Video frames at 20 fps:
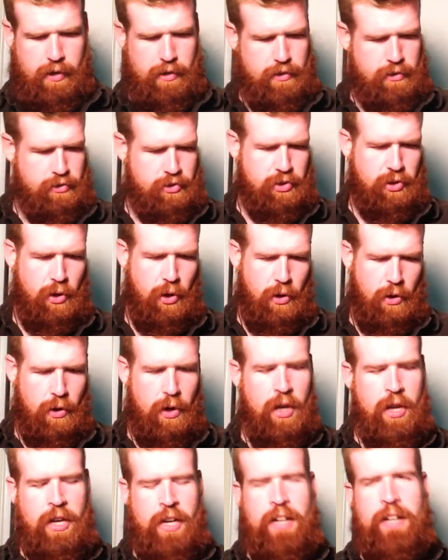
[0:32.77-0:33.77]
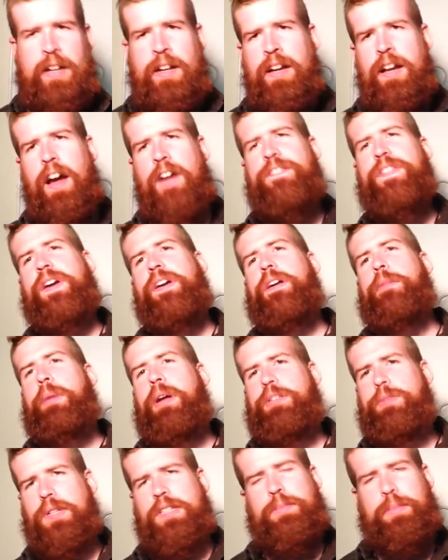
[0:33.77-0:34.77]
So I figured I
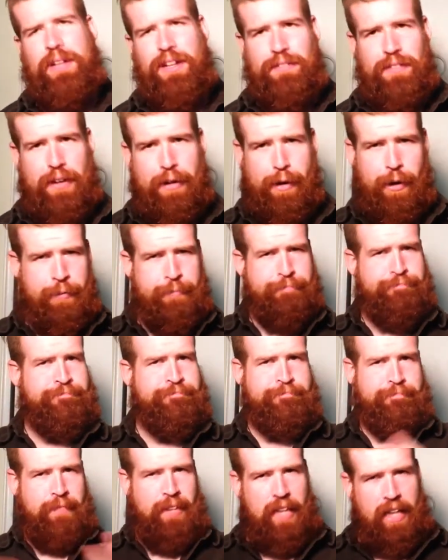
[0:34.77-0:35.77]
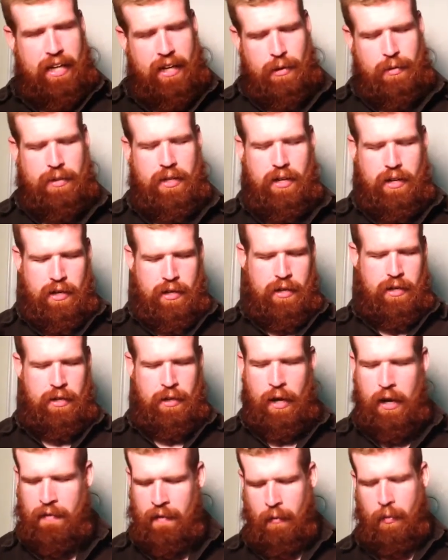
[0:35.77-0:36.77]
might as well just make a video, get it out there,
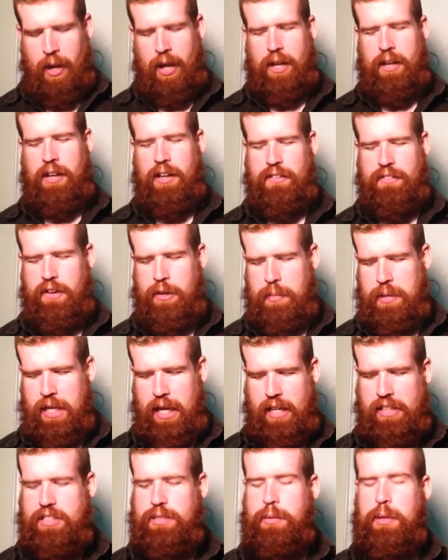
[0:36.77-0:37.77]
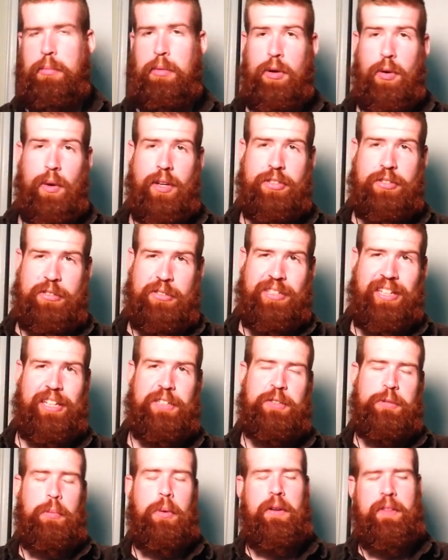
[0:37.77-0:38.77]
and that way if anybody asks me any more questions I can
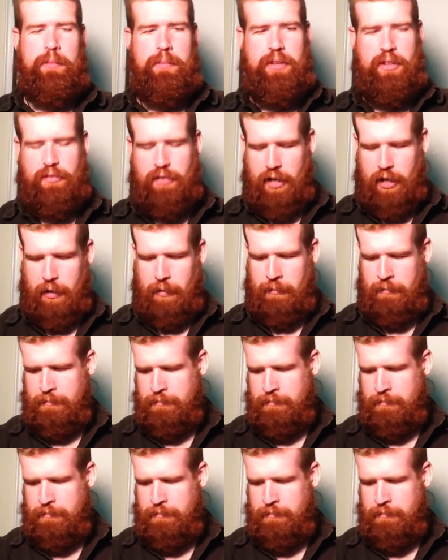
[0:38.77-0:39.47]
just point them to the video.